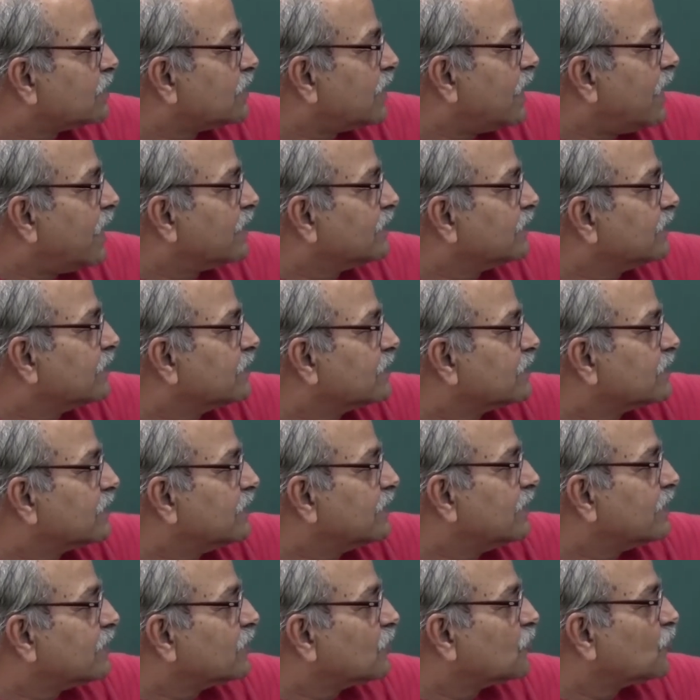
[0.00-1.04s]
and this
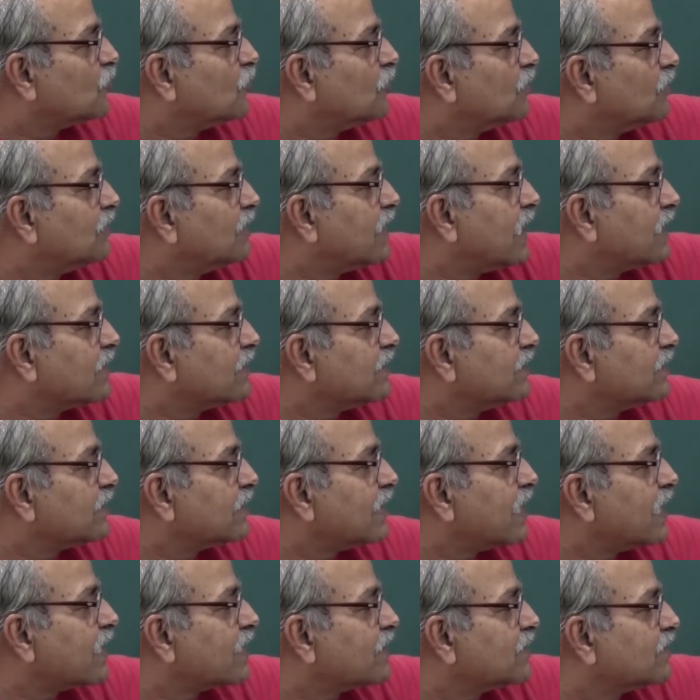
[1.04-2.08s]
electron, that
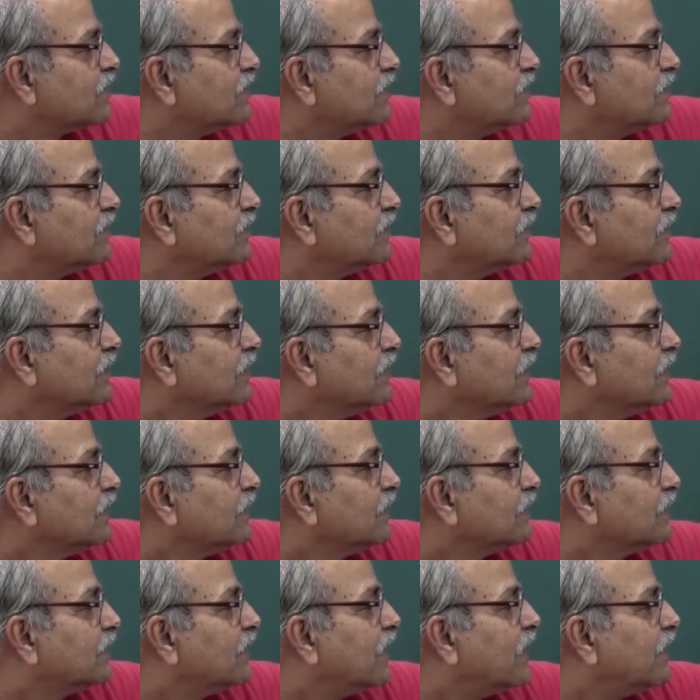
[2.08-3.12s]
interaction,
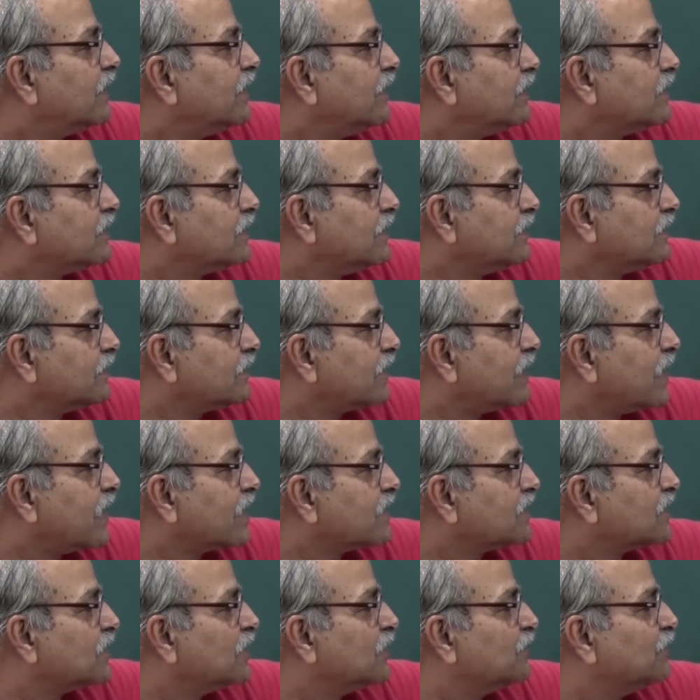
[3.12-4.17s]
then its
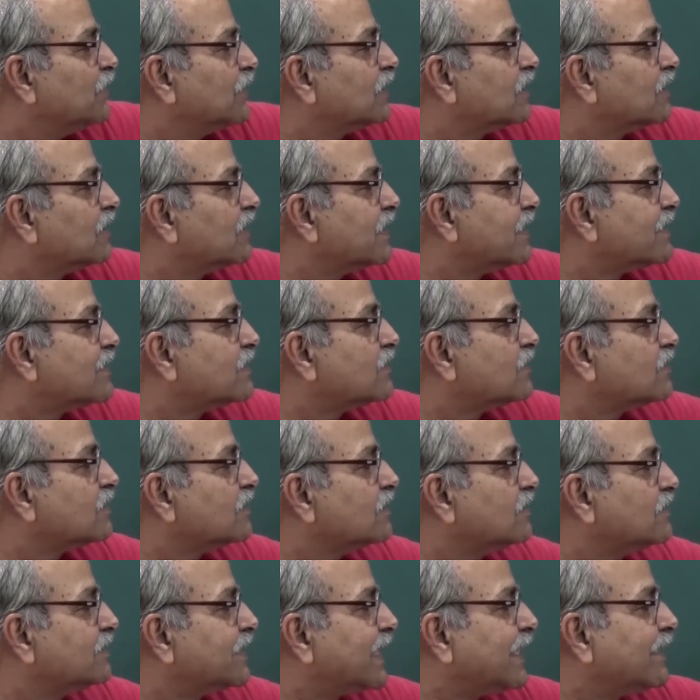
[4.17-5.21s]
interaction with rest
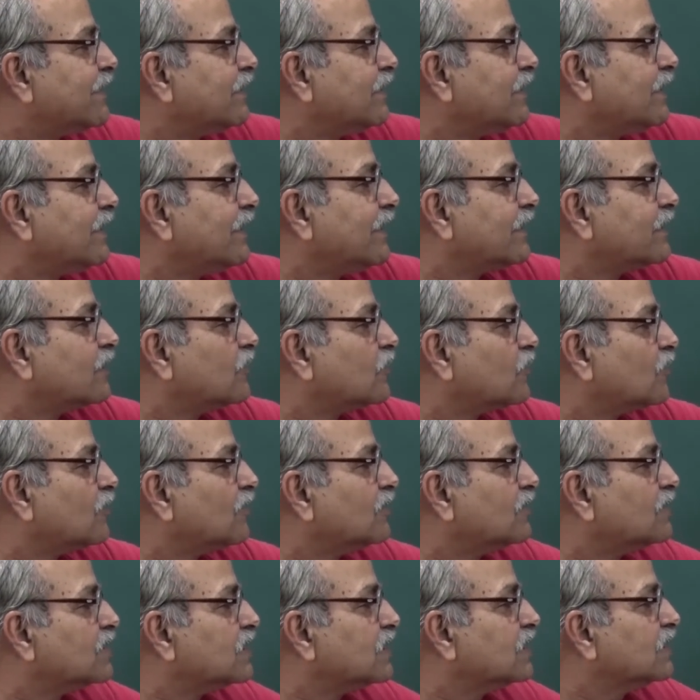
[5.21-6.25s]
10
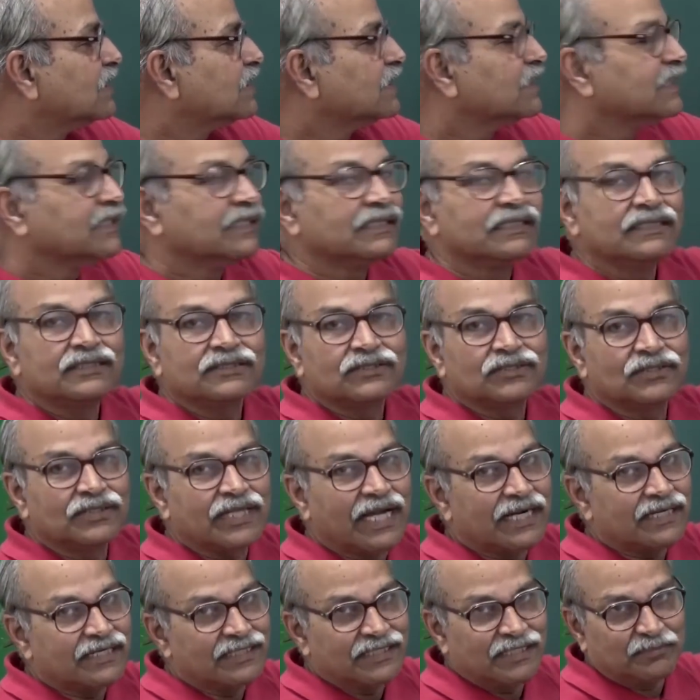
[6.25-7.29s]
electrons. So
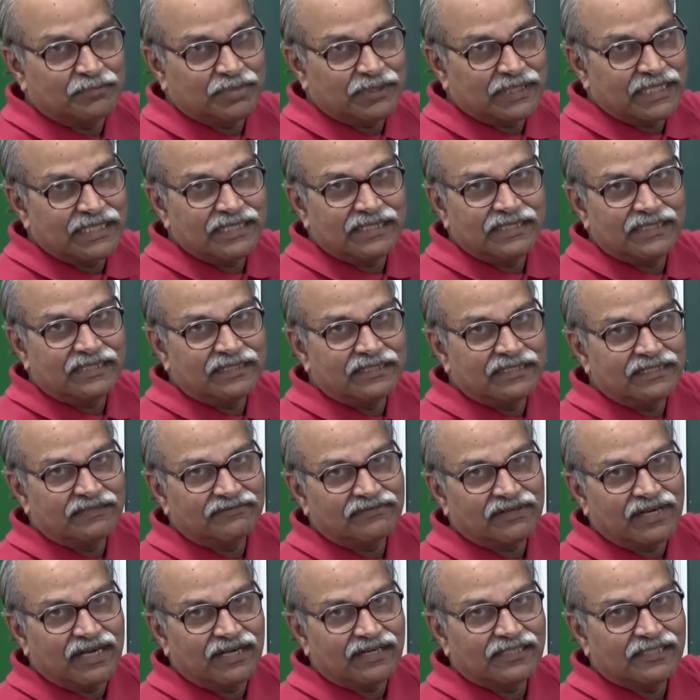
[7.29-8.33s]
that is the potential energy
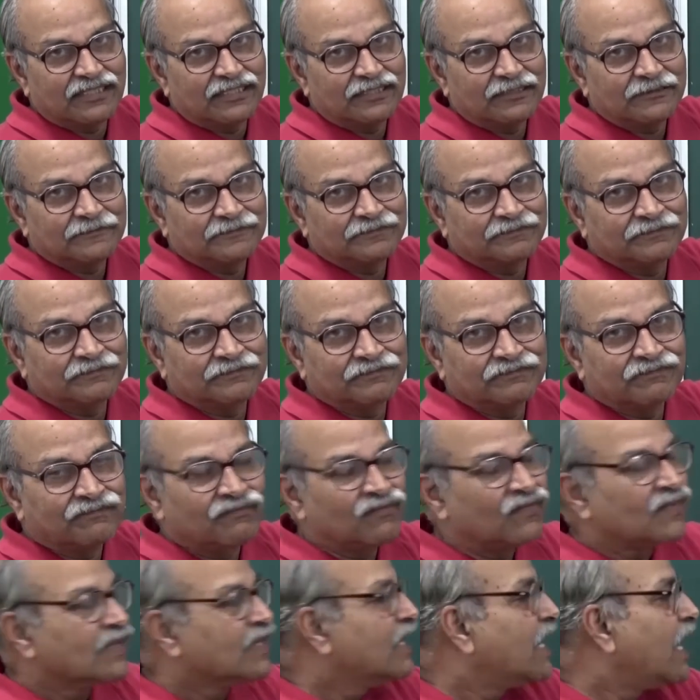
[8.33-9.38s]
function.
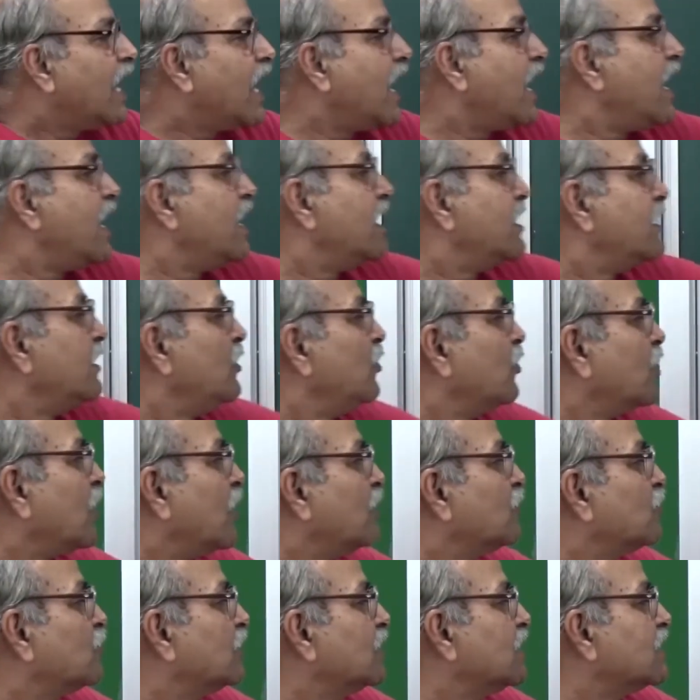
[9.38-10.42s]
And you
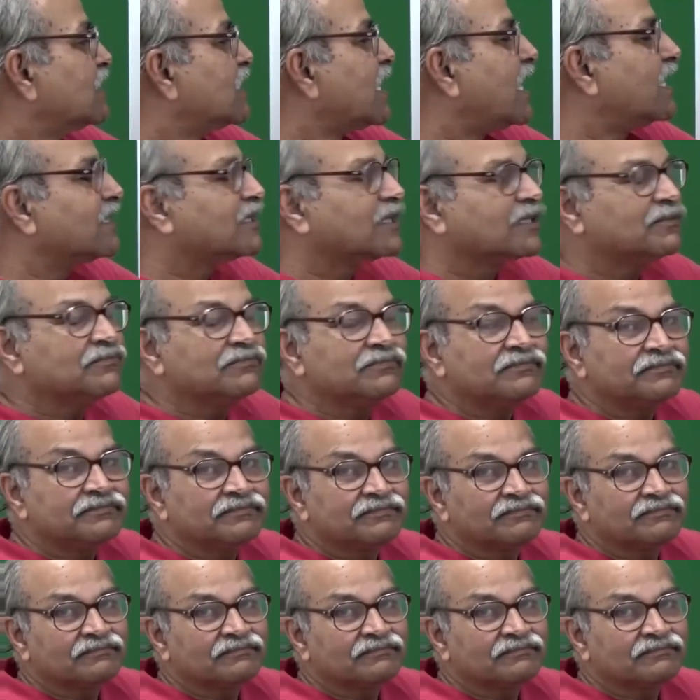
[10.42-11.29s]
come to this atom,